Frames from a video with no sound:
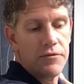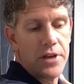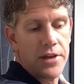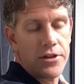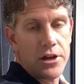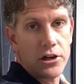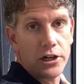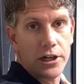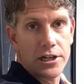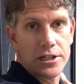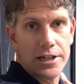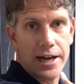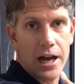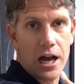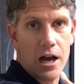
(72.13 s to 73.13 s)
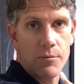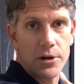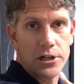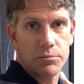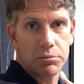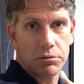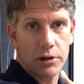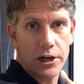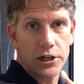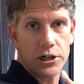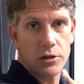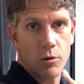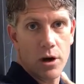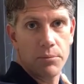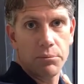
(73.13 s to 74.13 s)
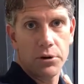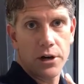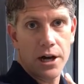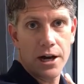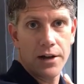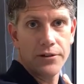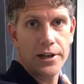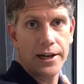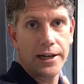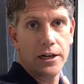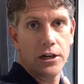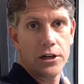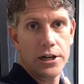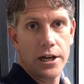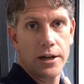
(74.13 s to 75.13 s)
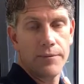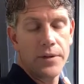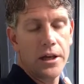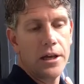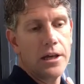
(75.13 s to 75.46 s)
And then you're going to decide how much pressure you want to put on that area.